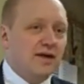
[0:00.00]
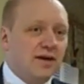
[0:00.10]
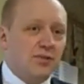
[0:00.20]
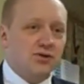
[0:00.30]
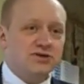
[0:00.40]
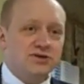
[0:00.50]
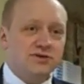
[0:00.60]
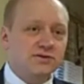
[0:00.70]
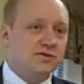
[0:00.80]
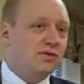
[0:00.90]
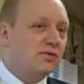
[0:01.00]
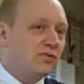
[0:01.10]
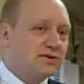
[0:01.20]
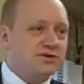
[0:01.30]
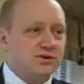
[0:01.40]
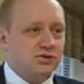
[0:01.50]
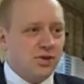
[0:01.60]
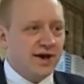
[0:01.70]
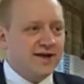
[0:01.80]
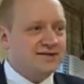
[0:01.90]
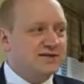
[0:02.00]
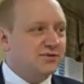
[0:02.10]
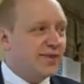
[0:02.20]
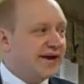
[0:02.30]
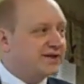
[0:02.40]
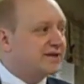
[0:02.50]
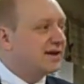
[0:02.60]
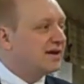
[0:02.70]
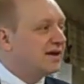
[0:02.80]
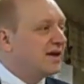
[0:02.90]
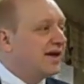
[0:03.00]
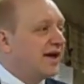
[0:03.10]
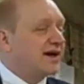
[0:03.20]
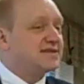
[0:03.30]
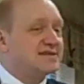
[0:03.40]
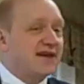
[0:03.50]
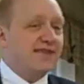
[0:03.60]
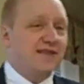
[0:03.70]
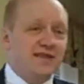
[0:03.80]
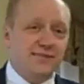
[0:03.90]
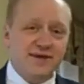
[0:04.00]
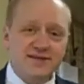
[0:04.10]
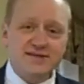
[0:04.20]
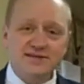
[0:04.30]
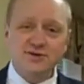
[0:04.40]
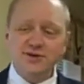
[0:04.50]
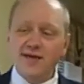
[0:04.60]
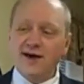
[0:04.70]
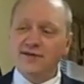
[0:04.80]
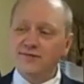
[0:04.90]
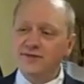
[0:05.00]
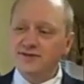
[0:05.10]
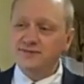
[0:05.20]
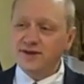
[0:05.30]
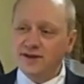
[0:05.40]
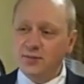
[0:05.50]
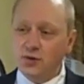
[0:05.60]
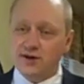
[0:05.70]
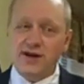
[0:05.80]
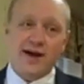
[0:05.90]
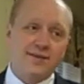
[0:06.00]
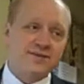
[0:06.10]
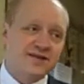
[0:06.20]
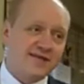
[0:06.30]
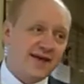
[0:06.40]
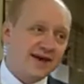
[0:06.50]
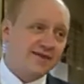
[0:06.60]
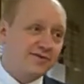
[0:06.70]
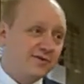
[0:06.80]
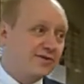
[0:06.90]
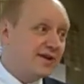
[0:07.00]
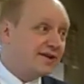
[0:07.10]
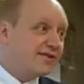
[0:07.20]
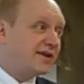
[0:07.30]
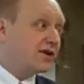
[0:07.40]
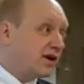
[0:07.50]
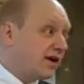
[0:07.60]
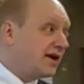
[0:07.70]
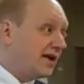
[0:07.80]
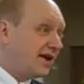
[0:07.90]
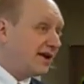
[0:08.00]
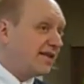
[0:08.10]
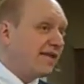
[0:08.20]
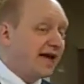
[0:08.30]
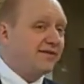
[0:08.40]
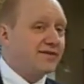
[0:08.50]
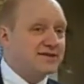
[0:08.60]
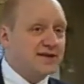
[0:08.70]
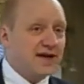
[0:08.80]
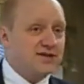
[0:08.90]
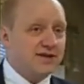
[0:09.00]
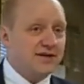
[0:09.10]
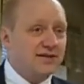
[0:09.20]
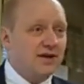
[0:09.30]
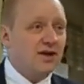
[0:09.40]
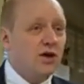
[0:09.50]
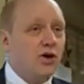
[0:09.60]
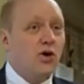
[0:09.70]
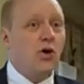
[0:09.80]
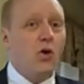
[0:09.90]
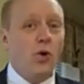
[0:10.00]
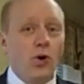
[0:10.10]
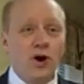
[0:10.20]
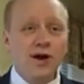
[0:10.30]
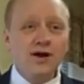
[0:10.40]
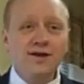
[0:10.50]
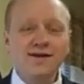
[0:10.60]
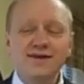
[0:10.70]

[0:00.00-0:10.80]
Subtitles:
a motion once or twice, you might extend the limits to allow them to speak more times than that if you think that you're going to need a lot of discussion. Or